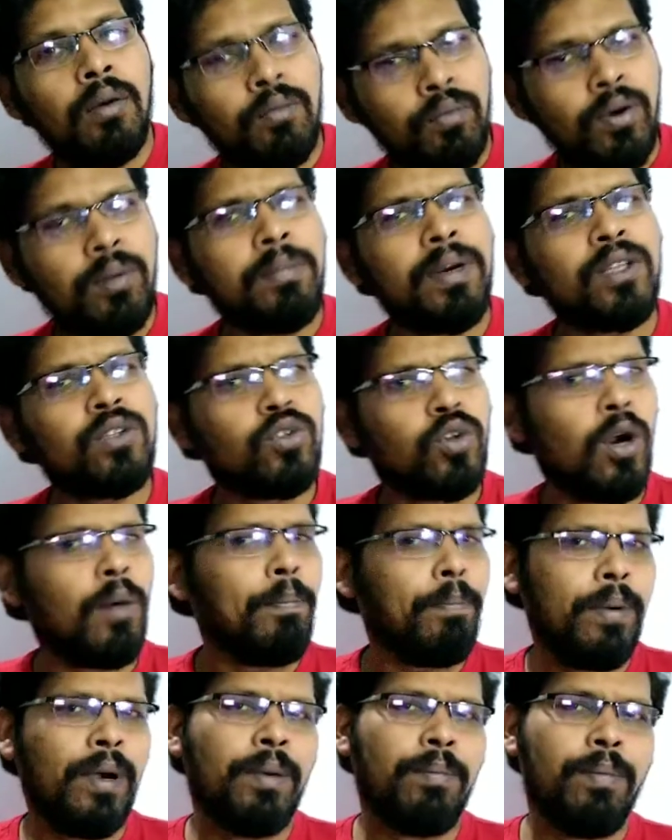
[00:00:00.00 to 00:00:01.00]
for my
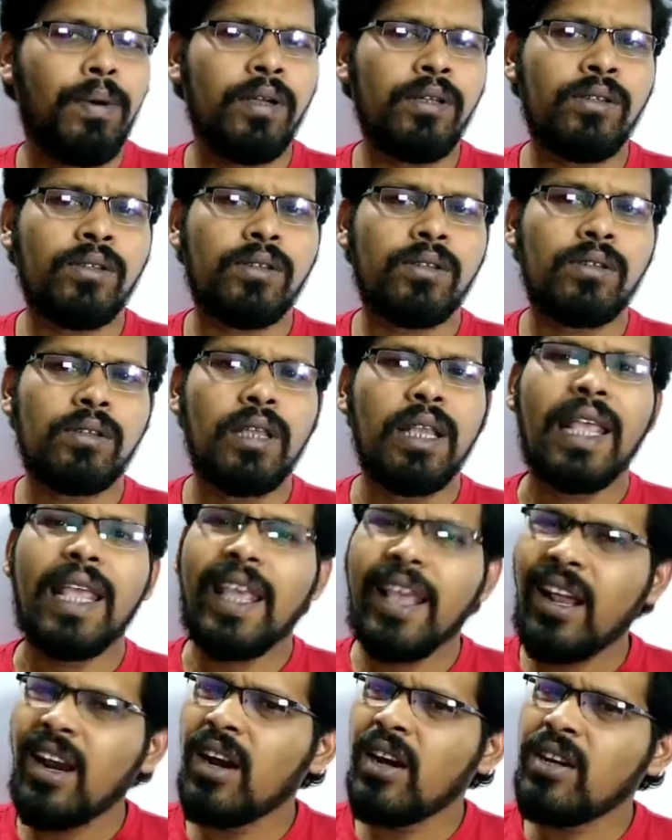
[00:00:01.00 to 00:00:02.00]
job purpose,
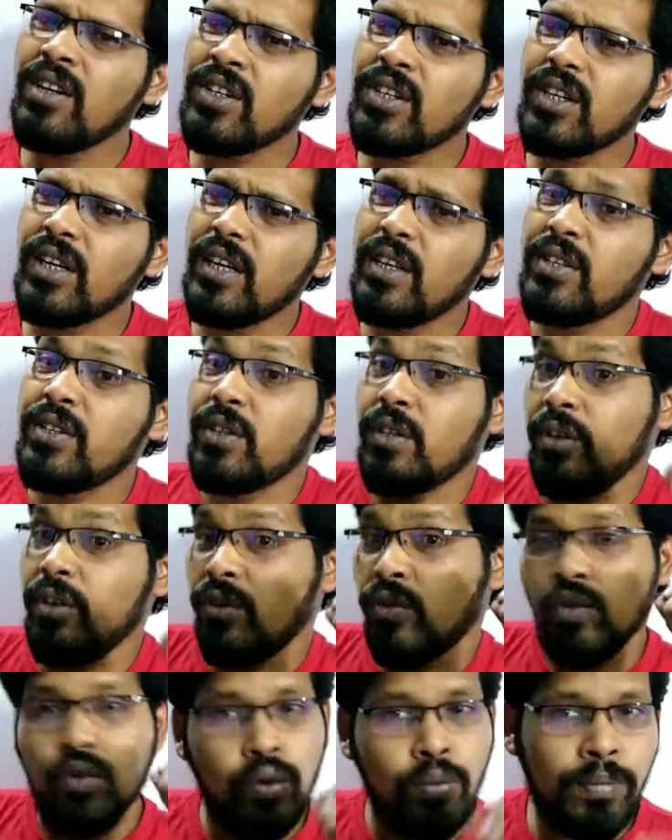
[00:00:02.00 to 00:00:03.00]
English is
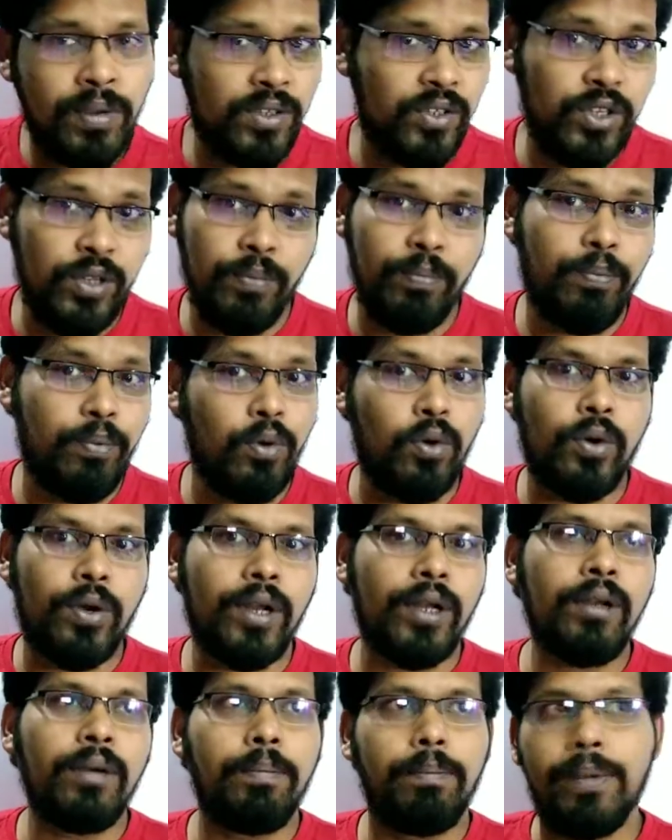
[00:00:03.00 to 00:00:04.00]
too much
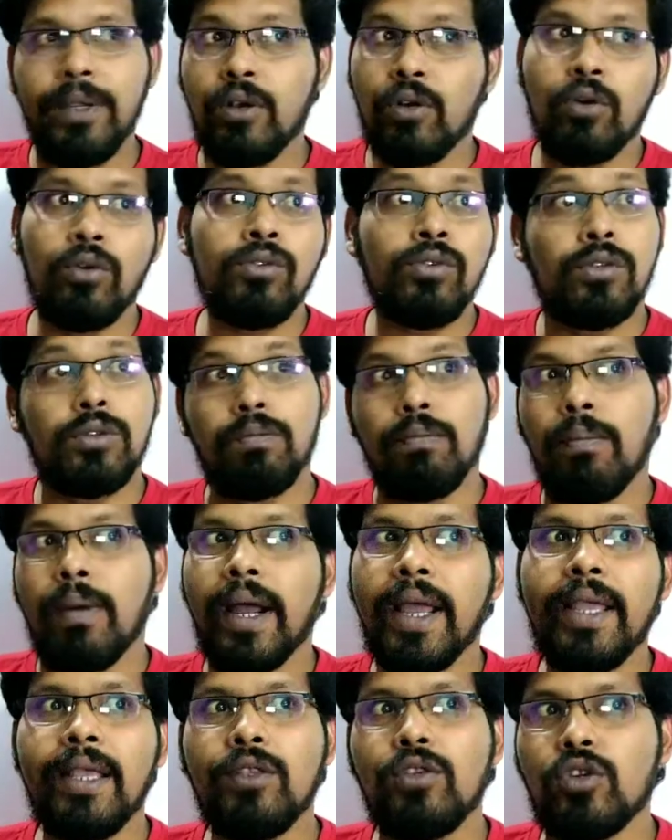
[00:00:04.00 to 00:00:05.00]
important because
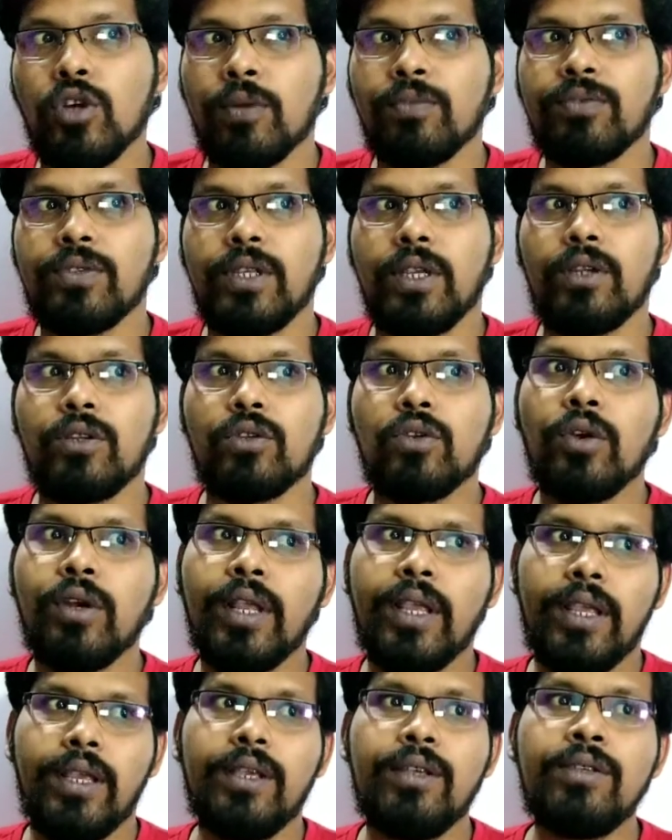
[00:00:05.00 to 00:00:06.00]
my job
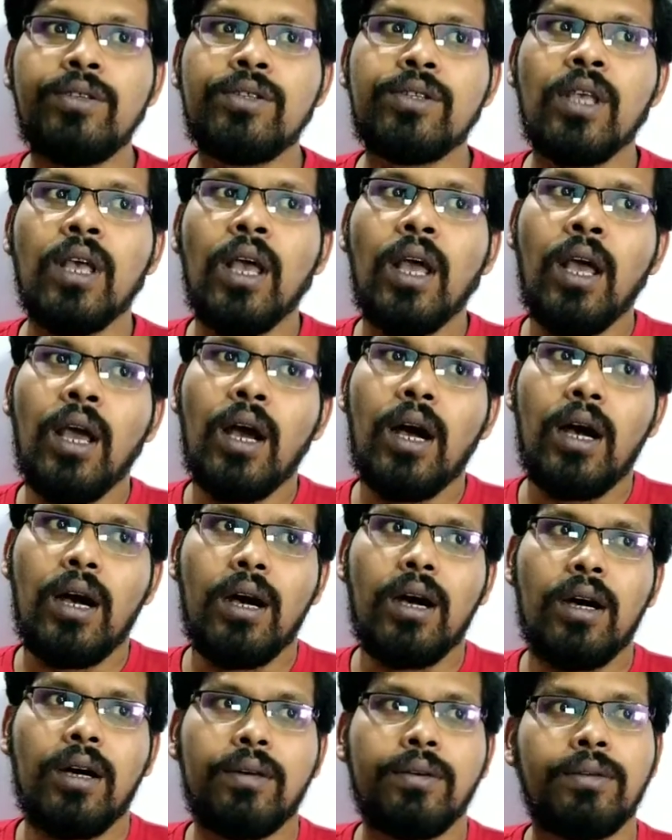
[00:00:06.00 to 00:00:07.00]
sector is
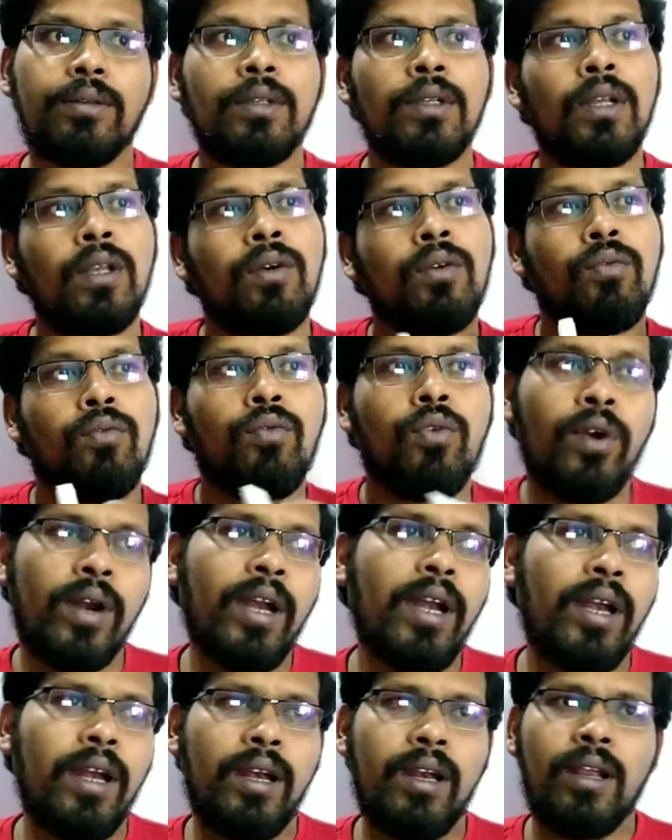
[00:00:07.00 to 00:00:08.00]

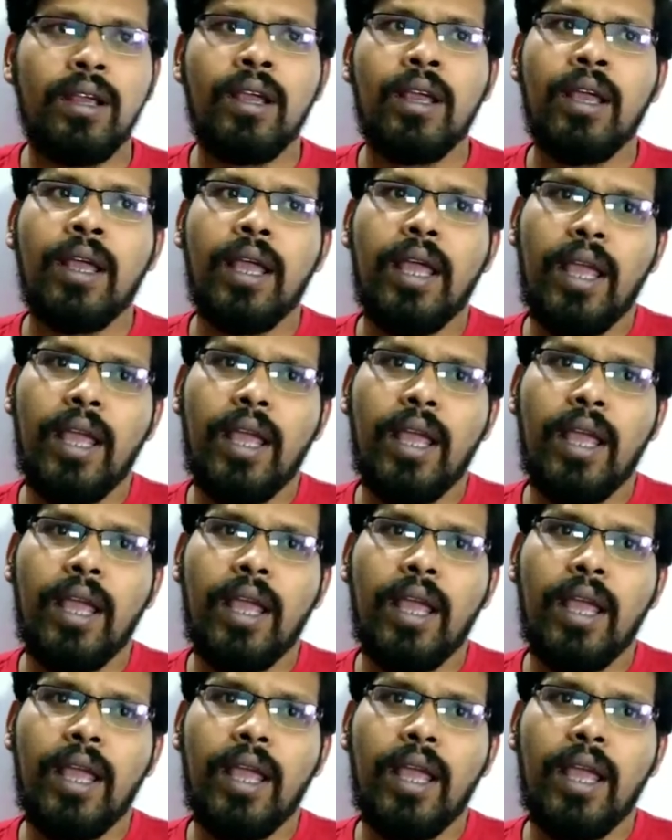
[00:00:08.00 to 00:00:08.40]
foreign